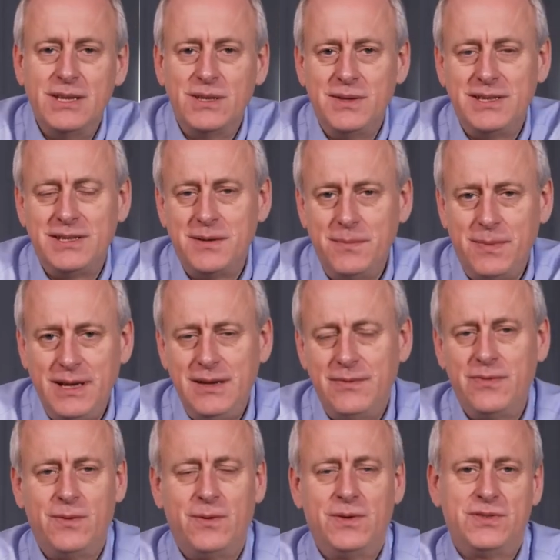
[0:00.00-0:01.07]
So this can be
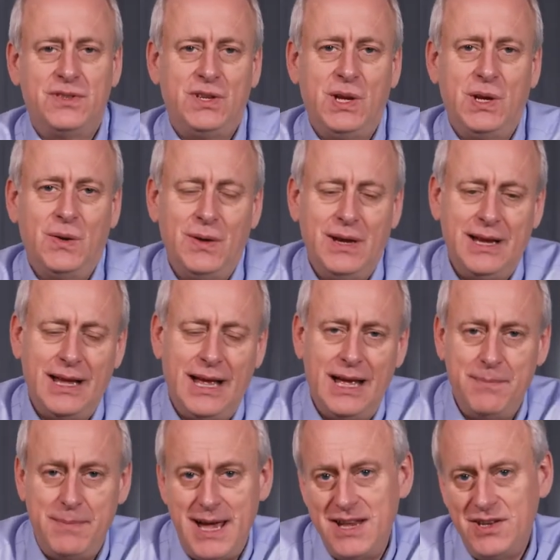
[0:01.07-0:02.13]
for securing
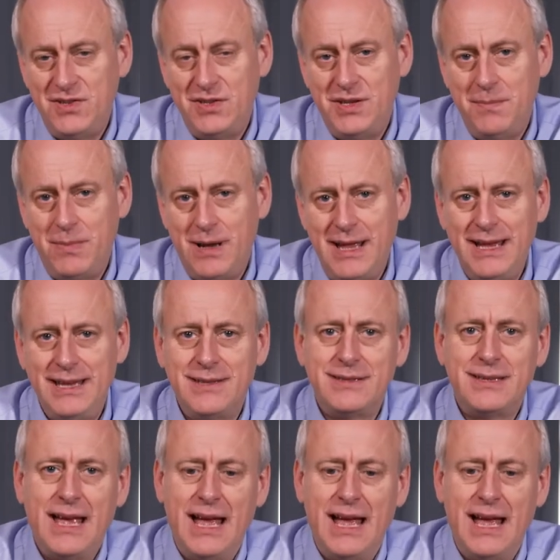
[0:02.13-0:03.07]
bandages in place.